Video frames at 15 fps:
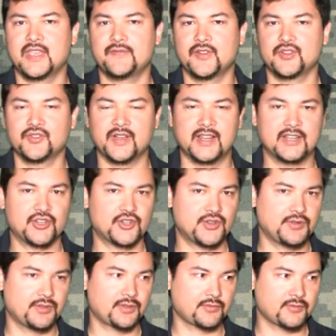If you're trying to
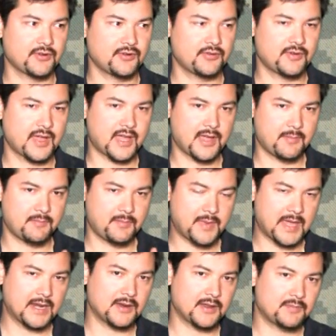shoot through a
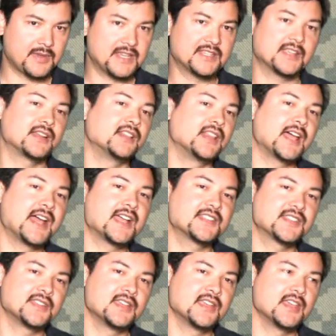bent piece of
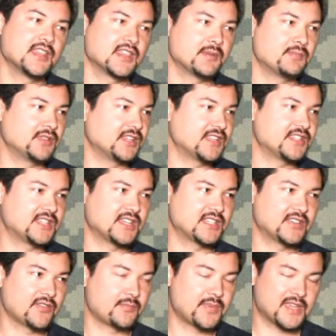glass, the
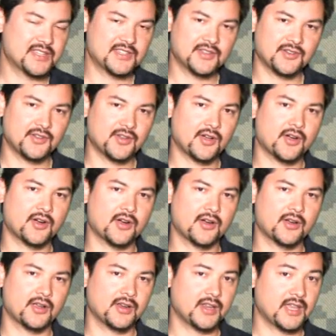ballistics of a pistol
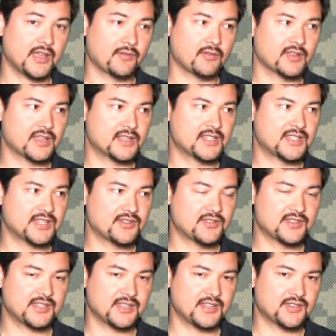are going to get
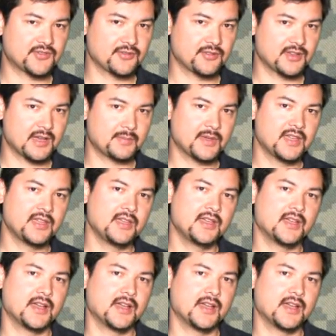seriously screwed up.